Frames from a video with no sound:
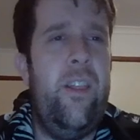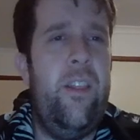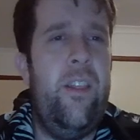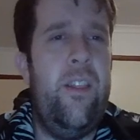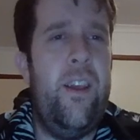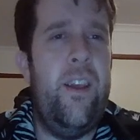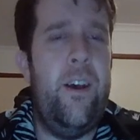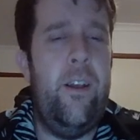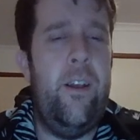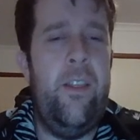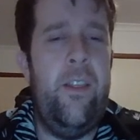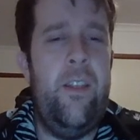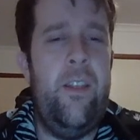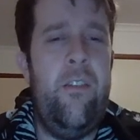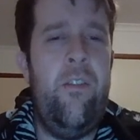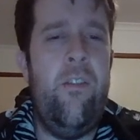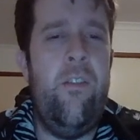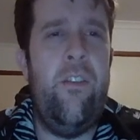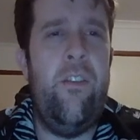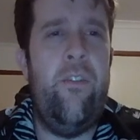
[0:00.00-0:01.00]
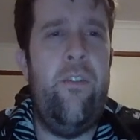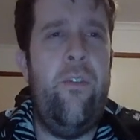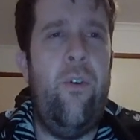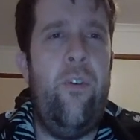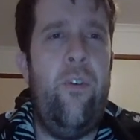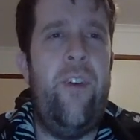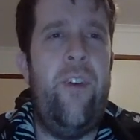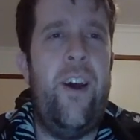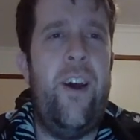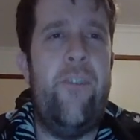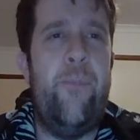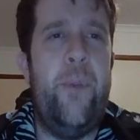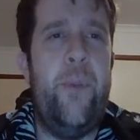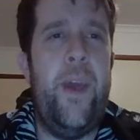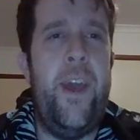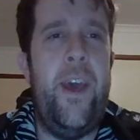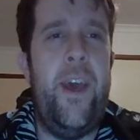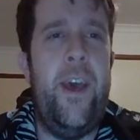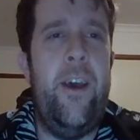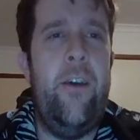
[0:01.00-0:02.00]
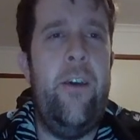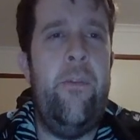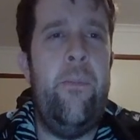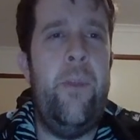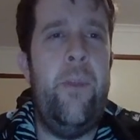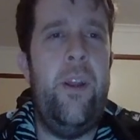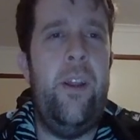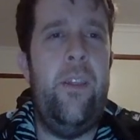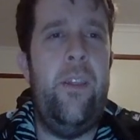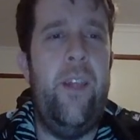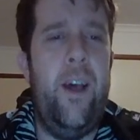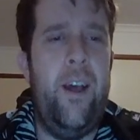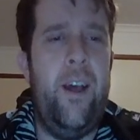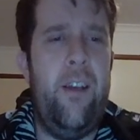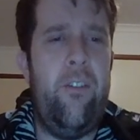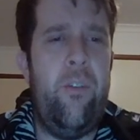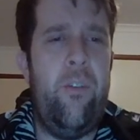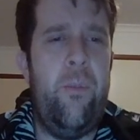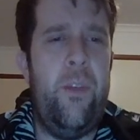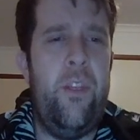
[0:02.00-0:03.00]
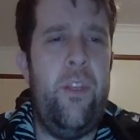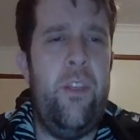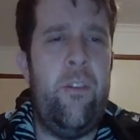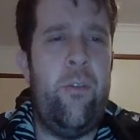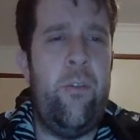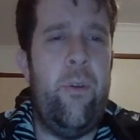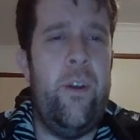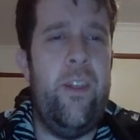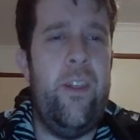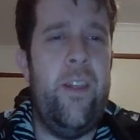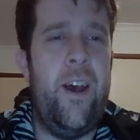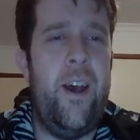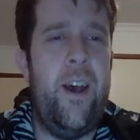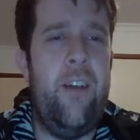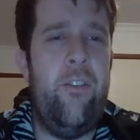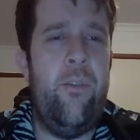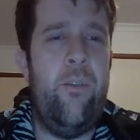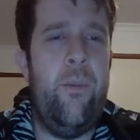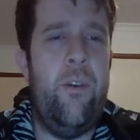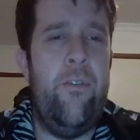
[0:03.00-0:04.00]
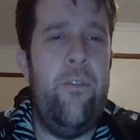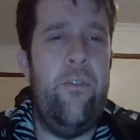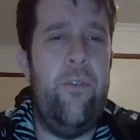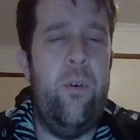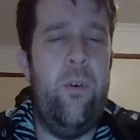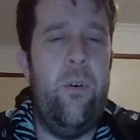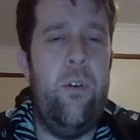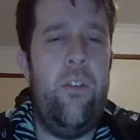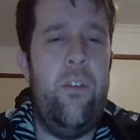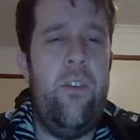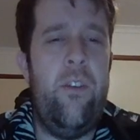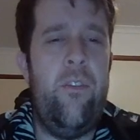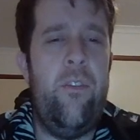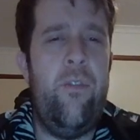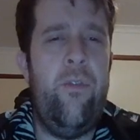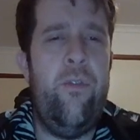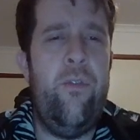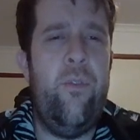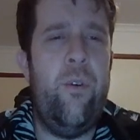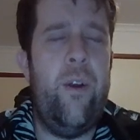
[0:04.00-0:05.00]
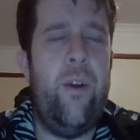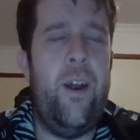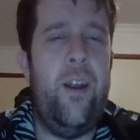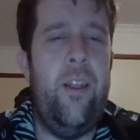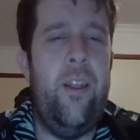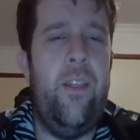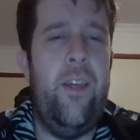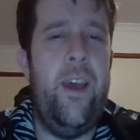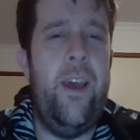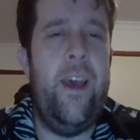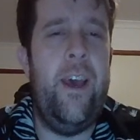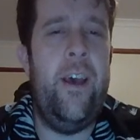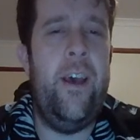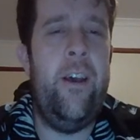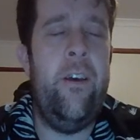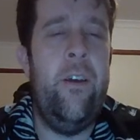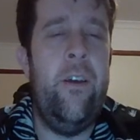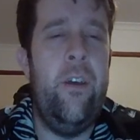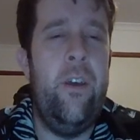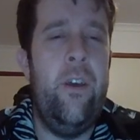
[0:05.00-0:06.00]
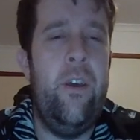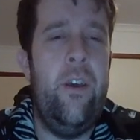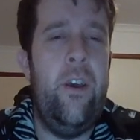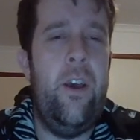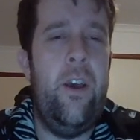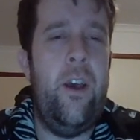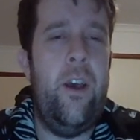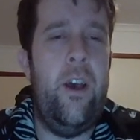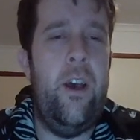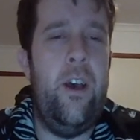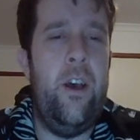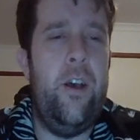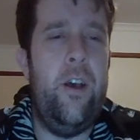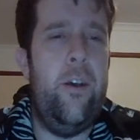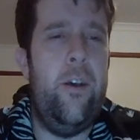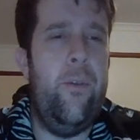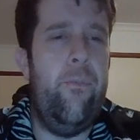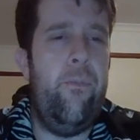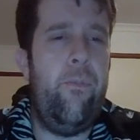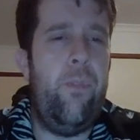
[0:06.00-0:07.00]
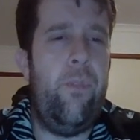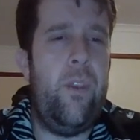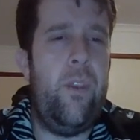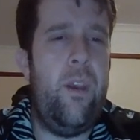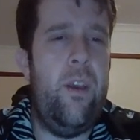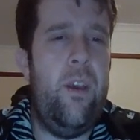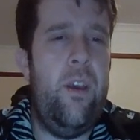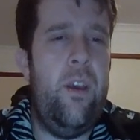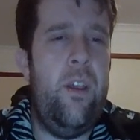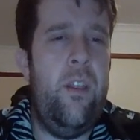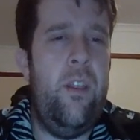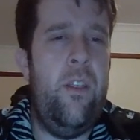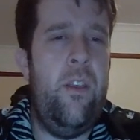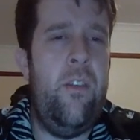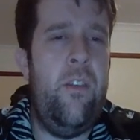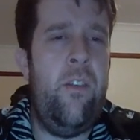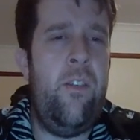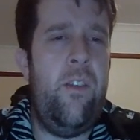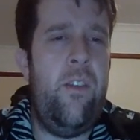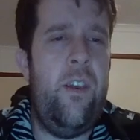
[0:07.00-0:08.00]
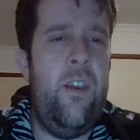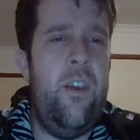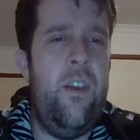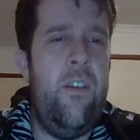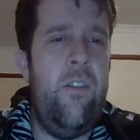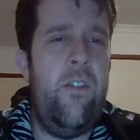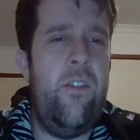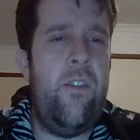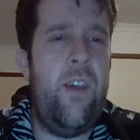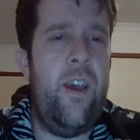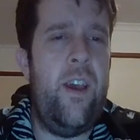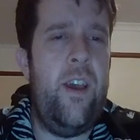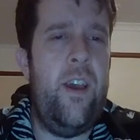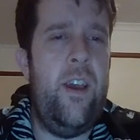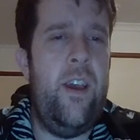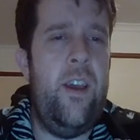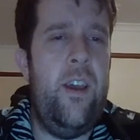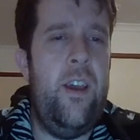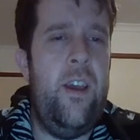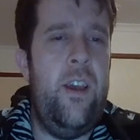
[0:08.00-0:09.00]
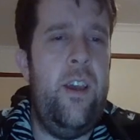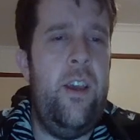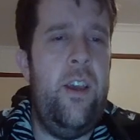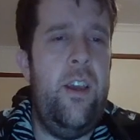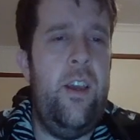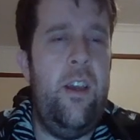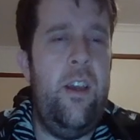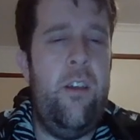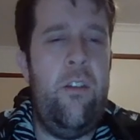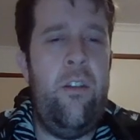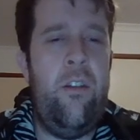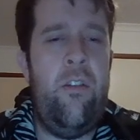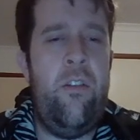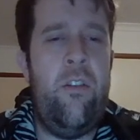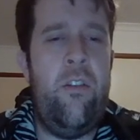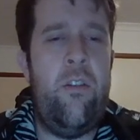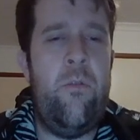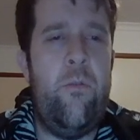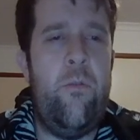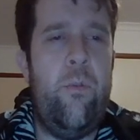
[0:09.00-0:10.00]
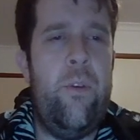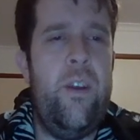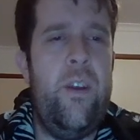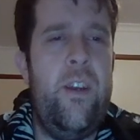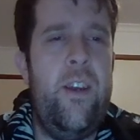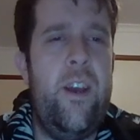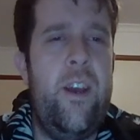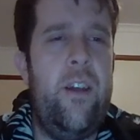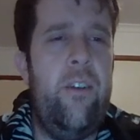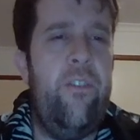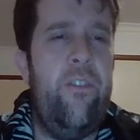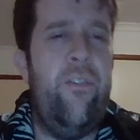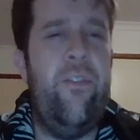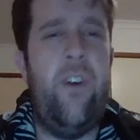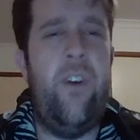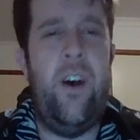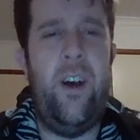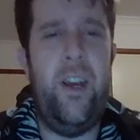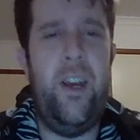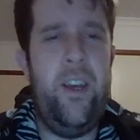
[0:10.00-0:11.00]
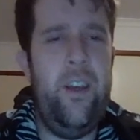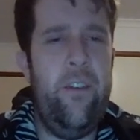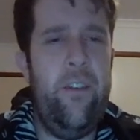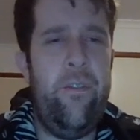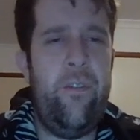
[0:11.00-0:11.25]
now, this is a 4-5 pair, meaning that has to be a 3, that has to be a 4. It takes 4 out of there. Um, this is a 3 and a 5.